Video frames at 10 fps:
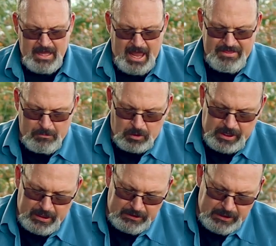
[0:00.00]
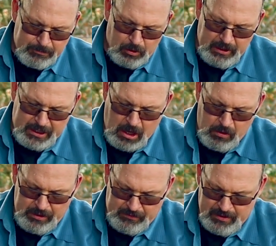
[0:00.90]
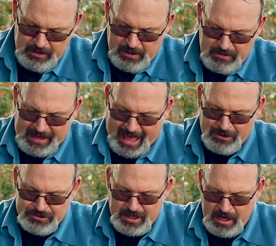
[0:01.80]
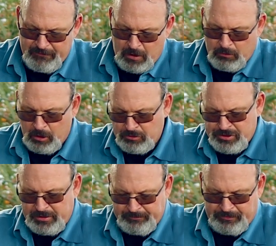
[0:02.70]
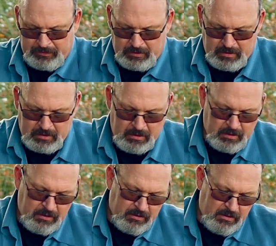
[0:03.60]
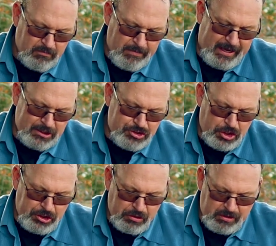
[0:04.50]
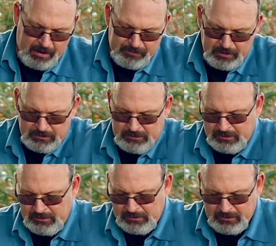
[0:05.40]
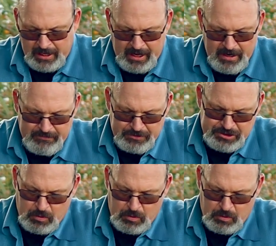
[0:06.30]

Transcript: and then we're going to liberally coat it the outside of our roast, making sure you cover every